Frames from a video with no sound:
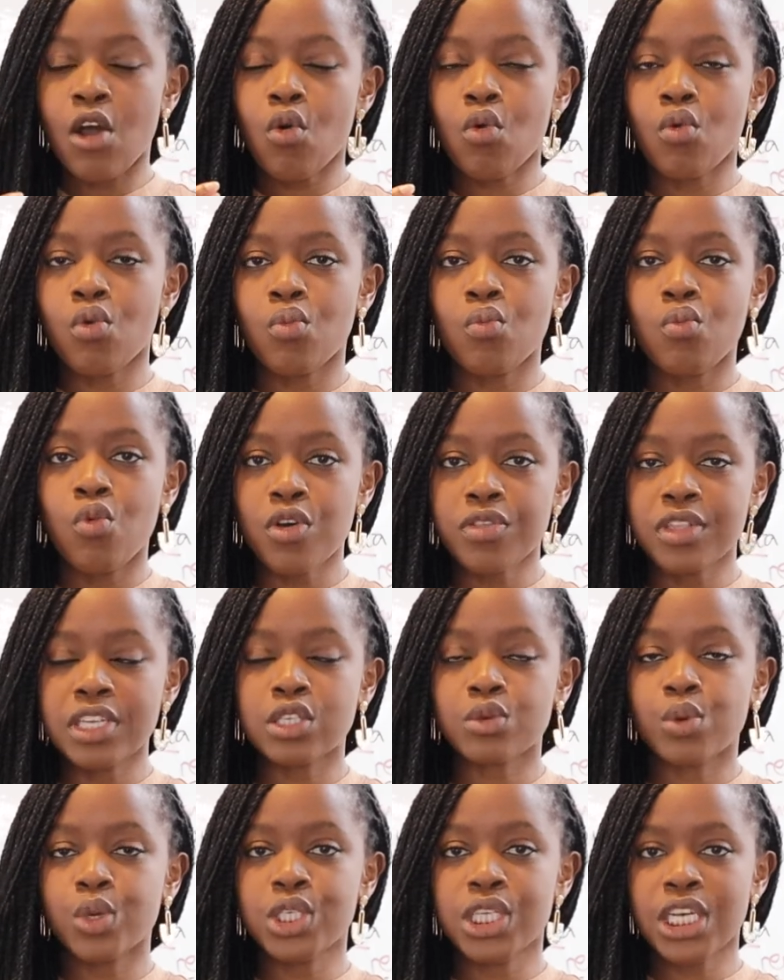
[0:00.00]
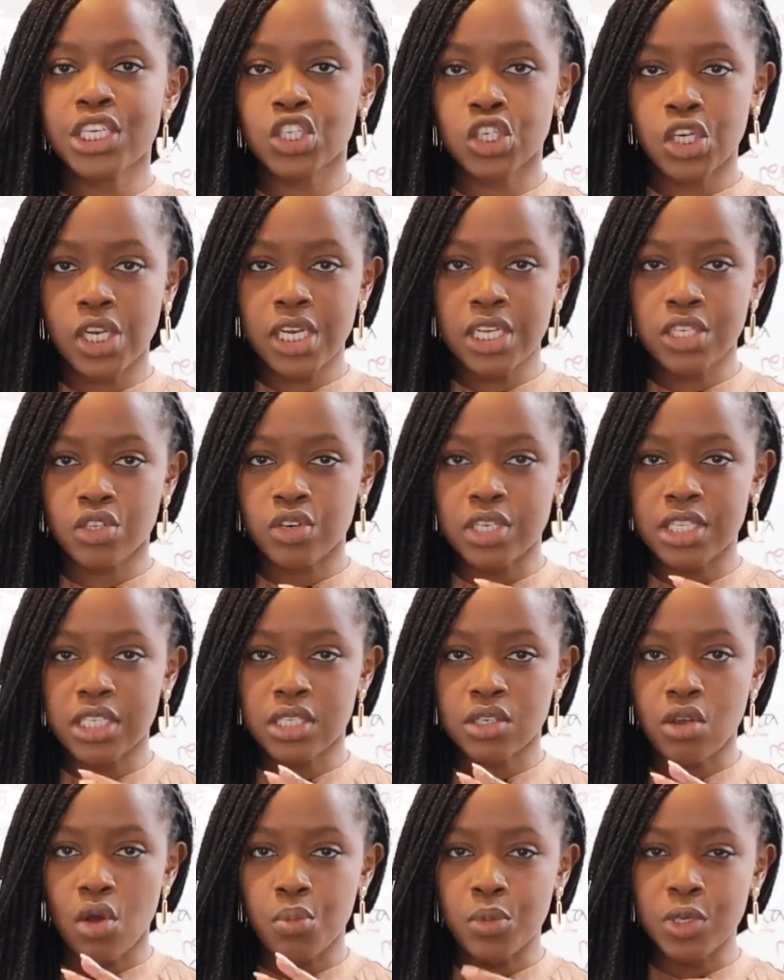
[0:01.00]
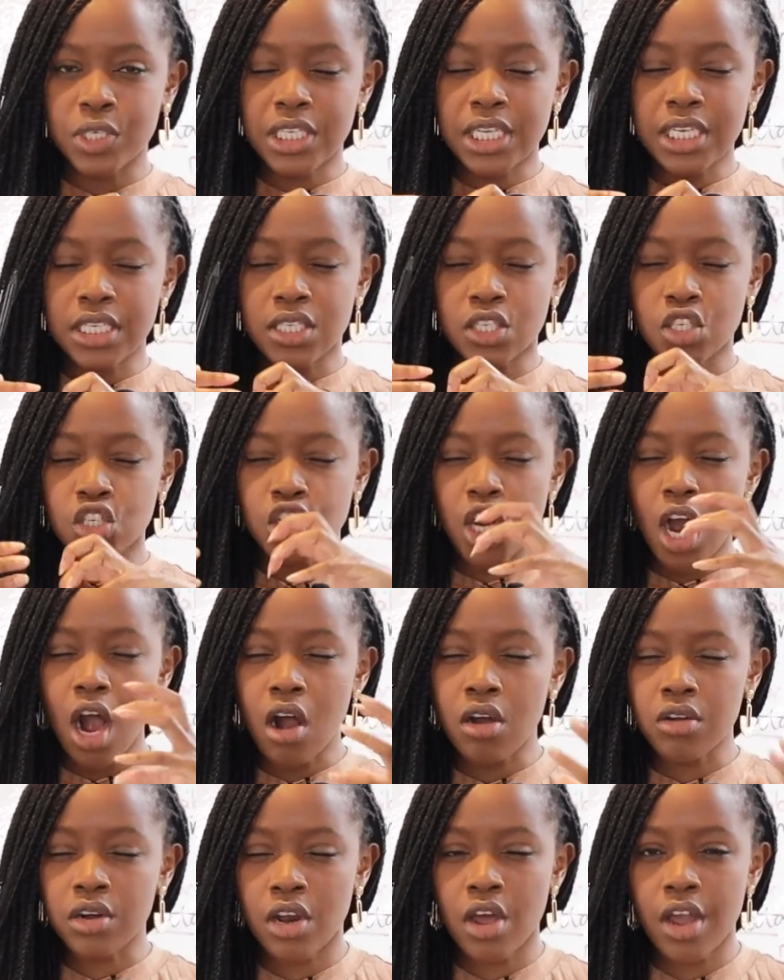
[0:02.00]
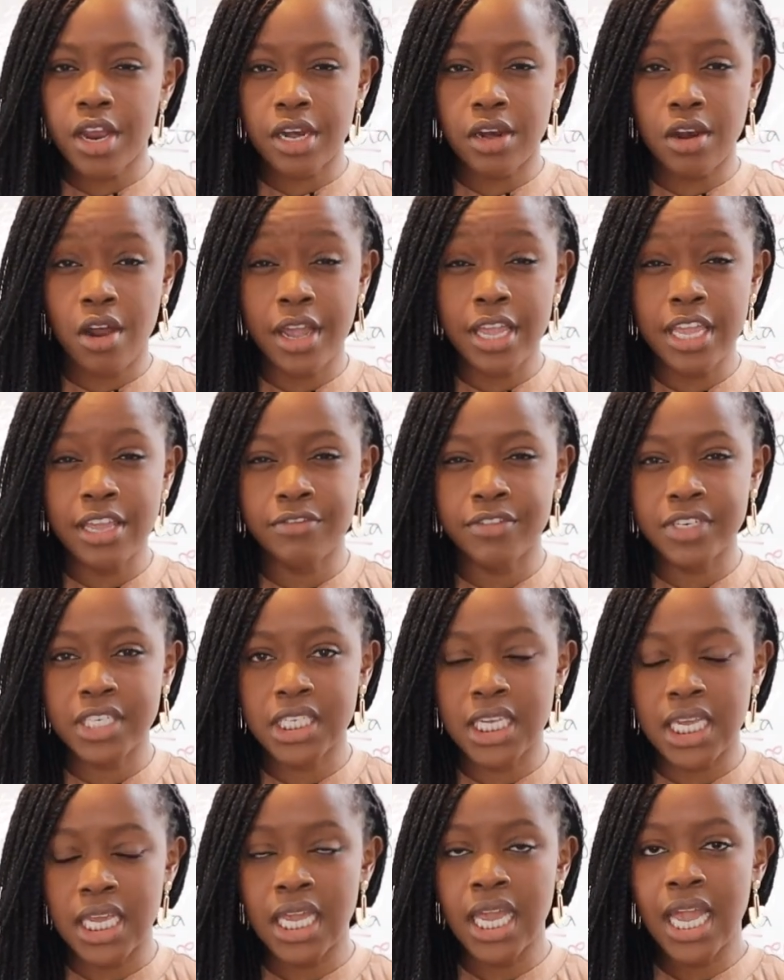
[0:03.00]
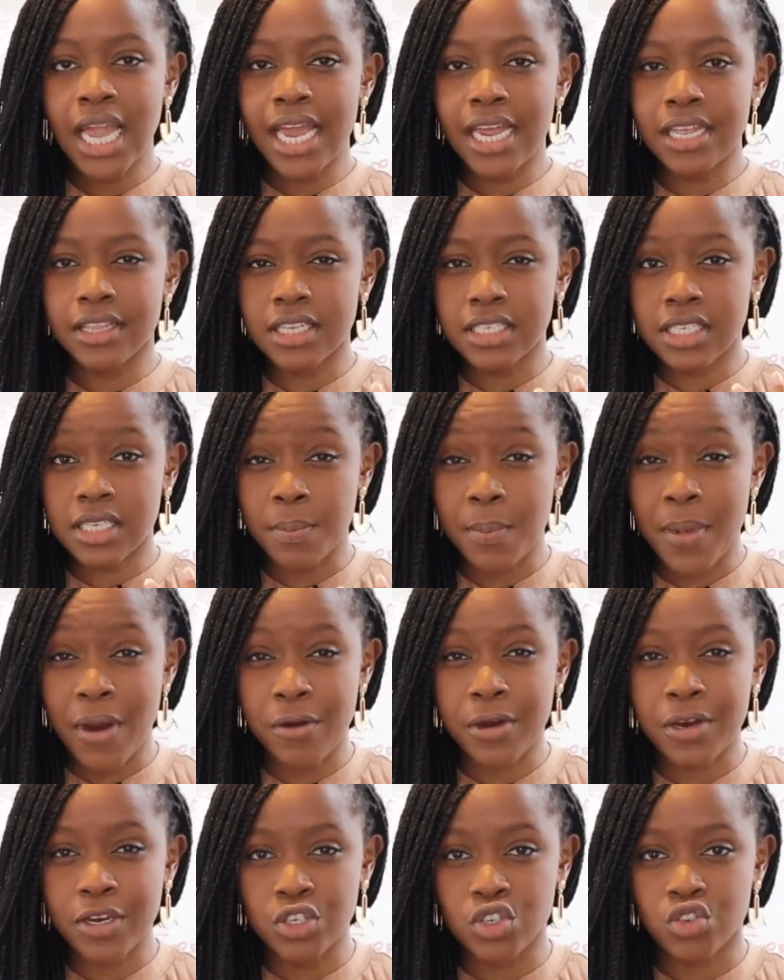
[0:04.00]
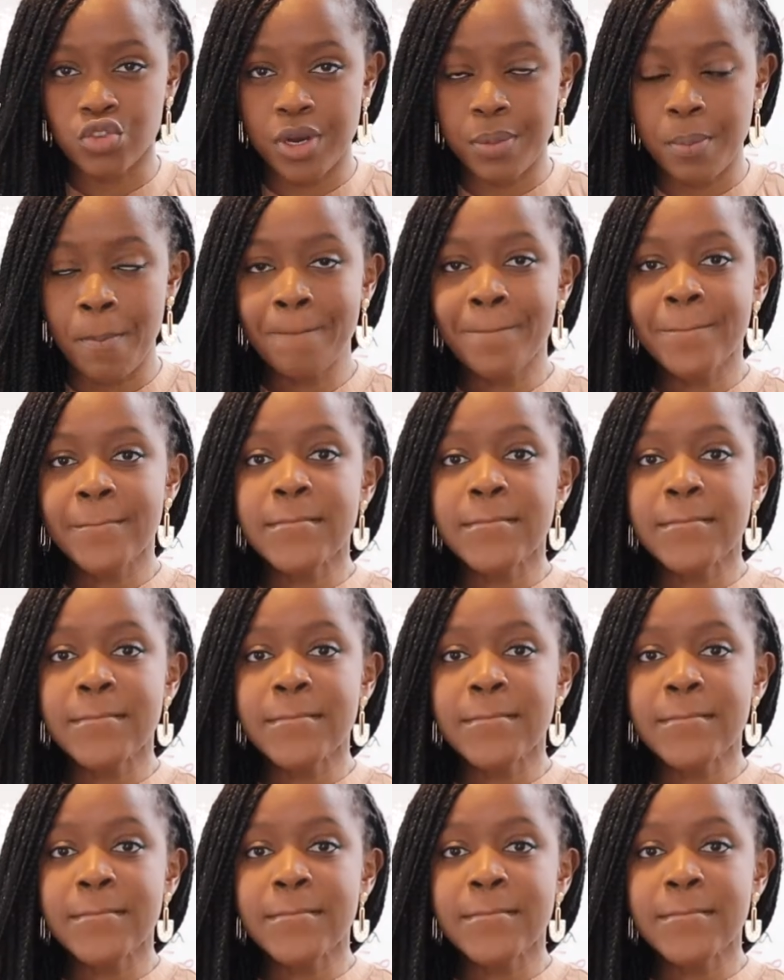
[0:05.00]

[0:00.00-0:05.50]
What this quotation illustrates is almost his childlike naivety in this American dream,